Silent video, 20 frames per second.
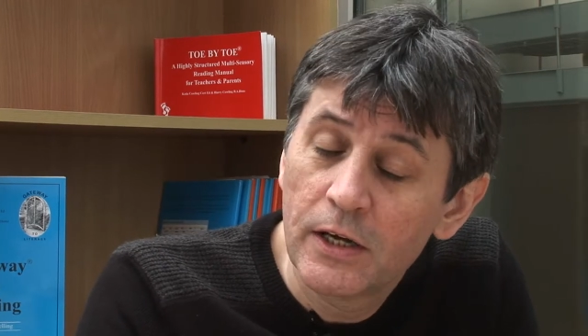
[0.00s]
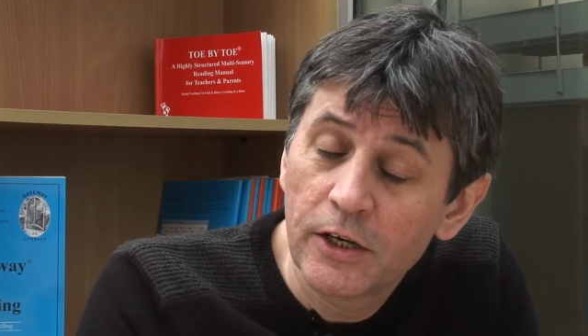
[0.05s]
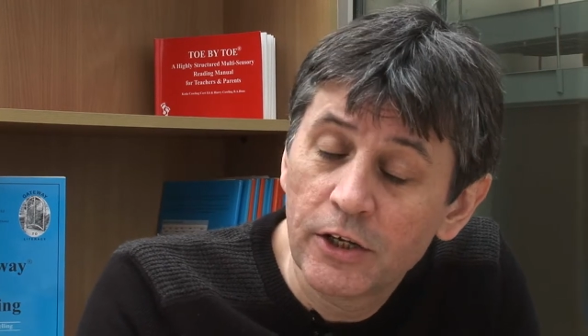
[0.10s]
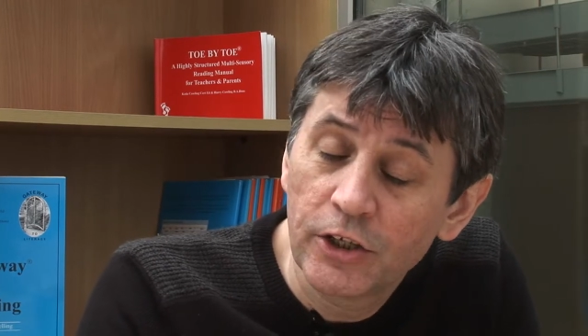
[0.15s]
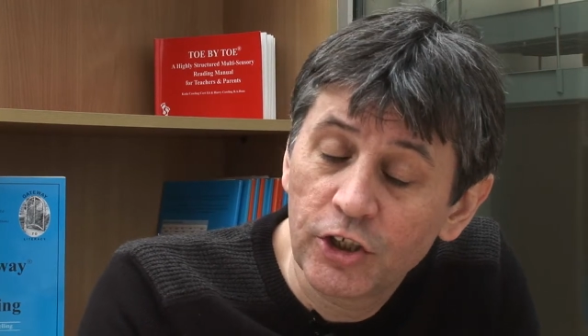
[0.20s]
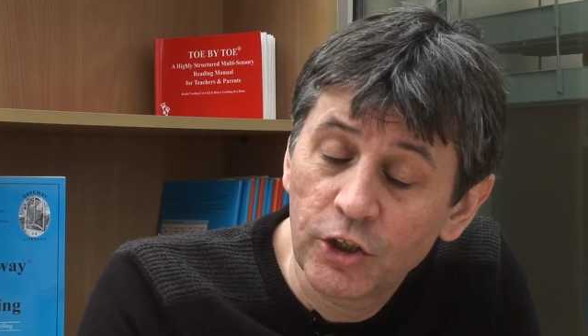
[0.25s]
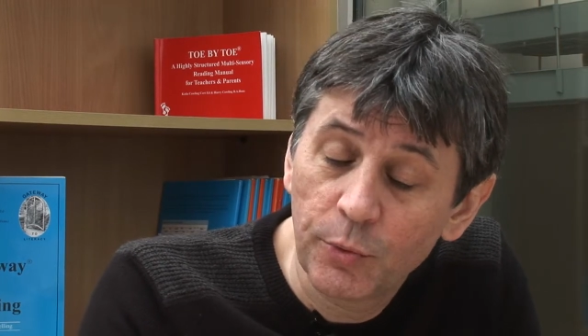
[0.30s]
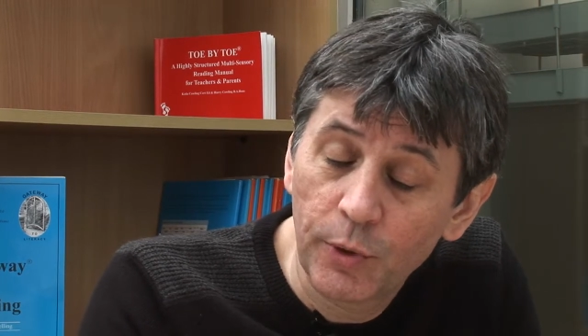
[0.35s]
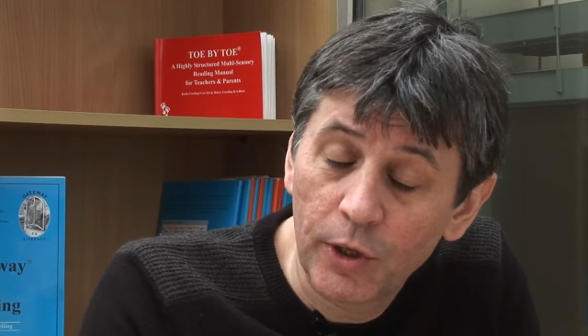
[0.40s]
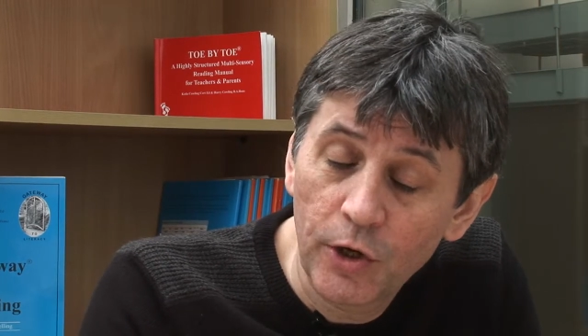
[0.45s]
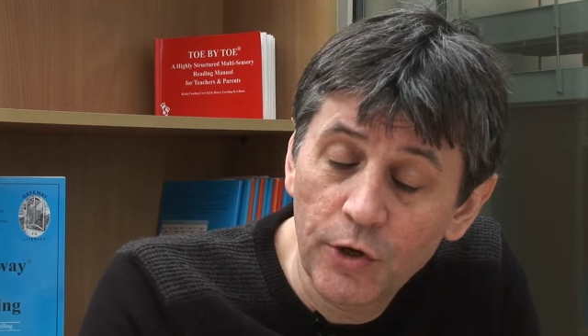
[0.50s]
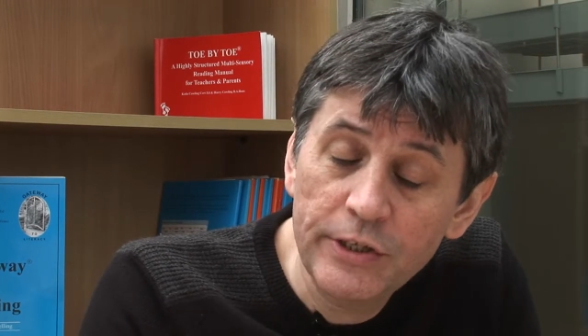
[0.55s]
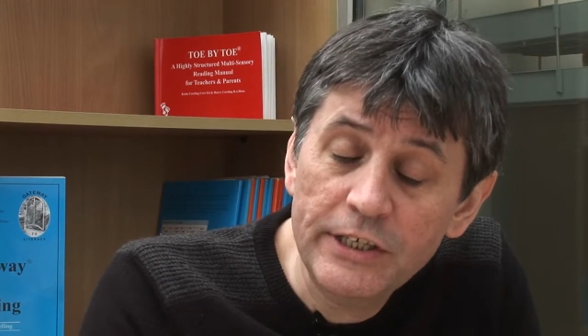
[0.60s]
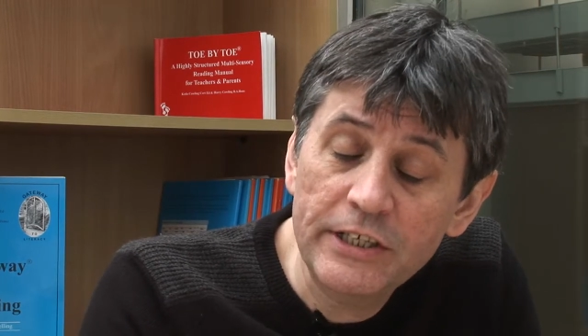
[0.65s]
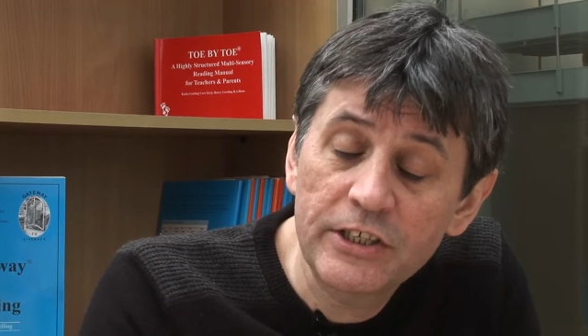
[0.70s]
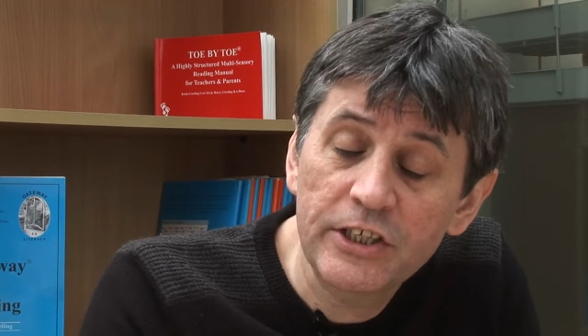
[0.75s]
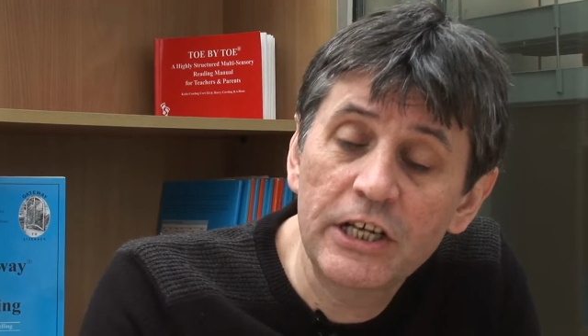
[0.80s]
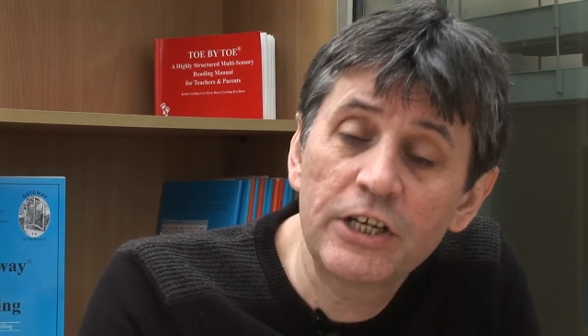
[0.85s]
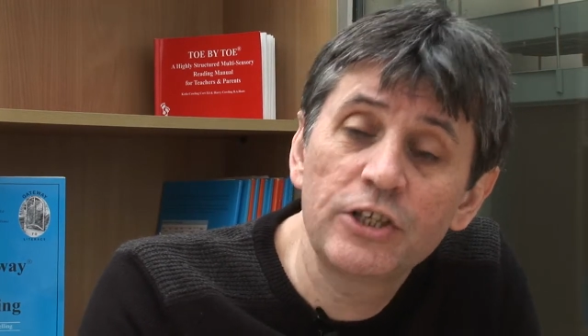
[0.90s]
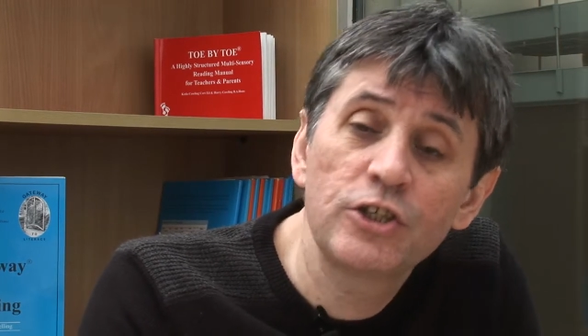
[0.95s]
You will only
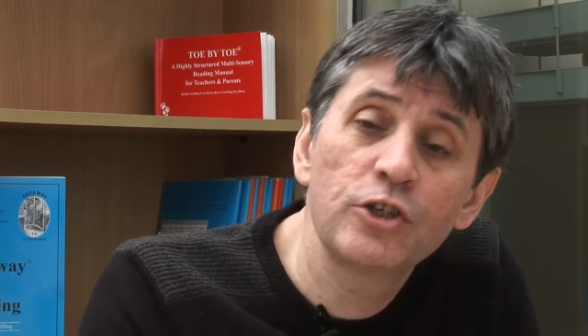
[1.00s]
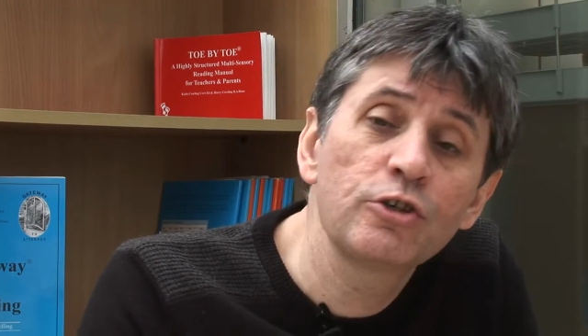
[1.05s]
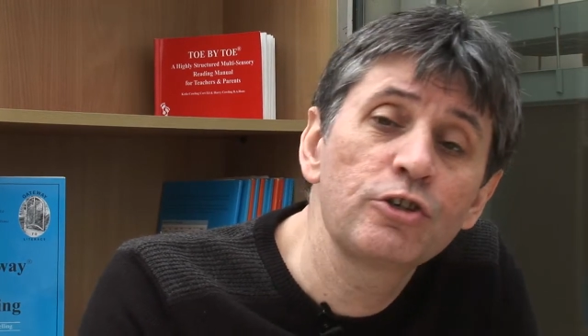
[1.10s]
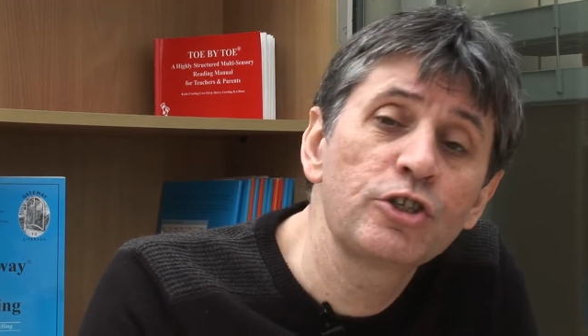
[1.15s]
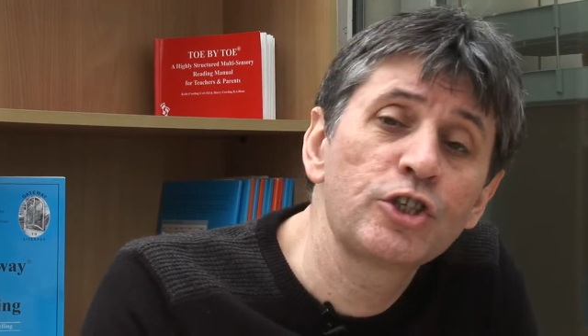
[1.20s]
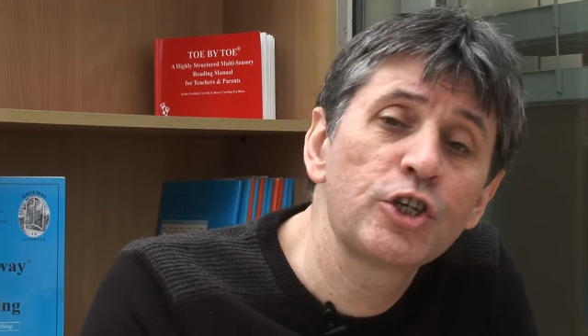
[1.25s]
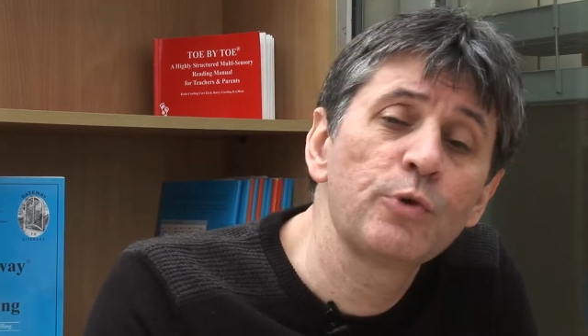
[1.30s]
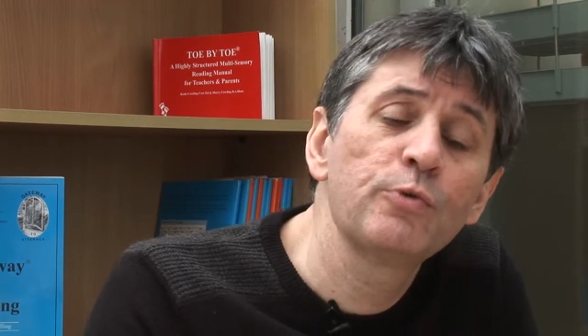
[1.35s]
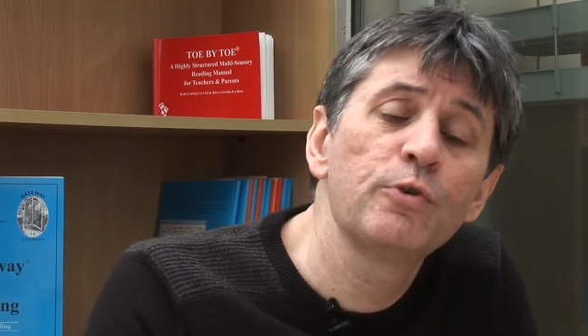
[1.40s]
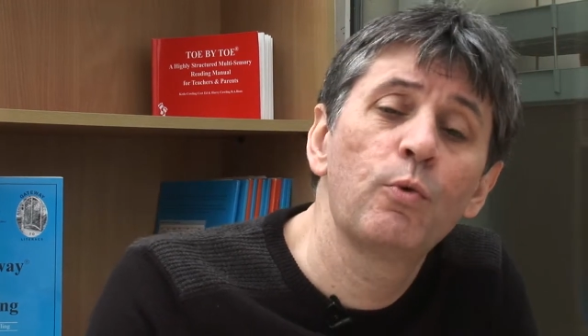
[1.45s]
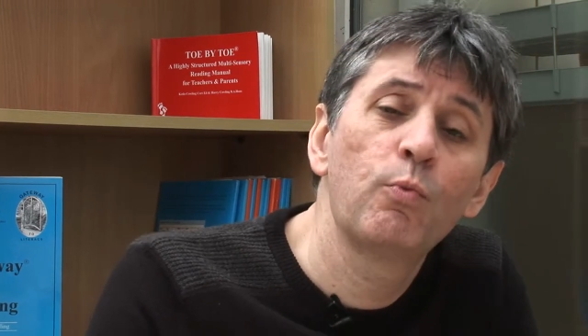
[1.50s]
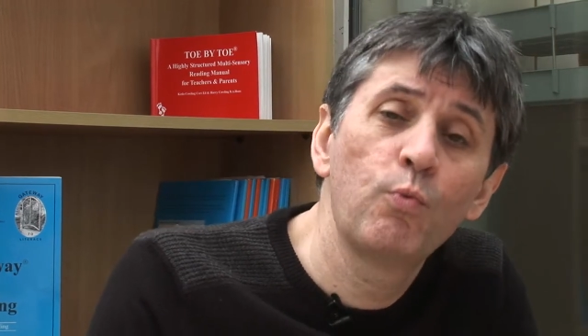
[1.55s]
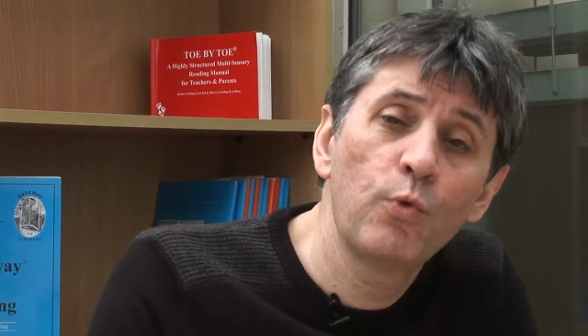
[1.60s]
teach your student on